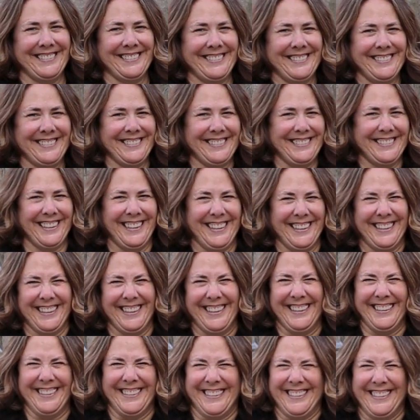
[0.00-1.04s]

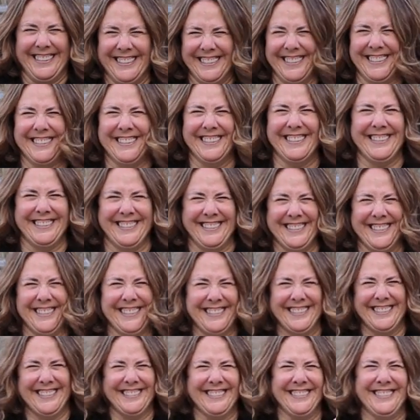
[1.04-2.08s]

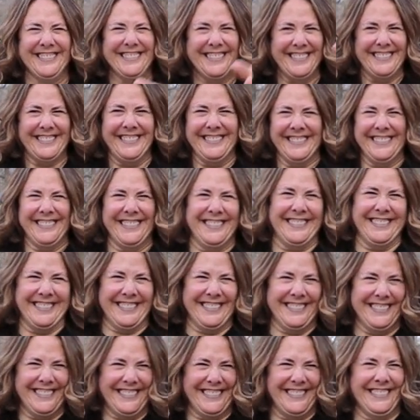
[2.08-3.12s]

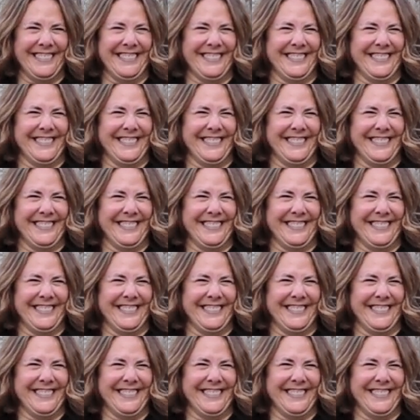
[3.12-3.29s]
The person shown says nothing.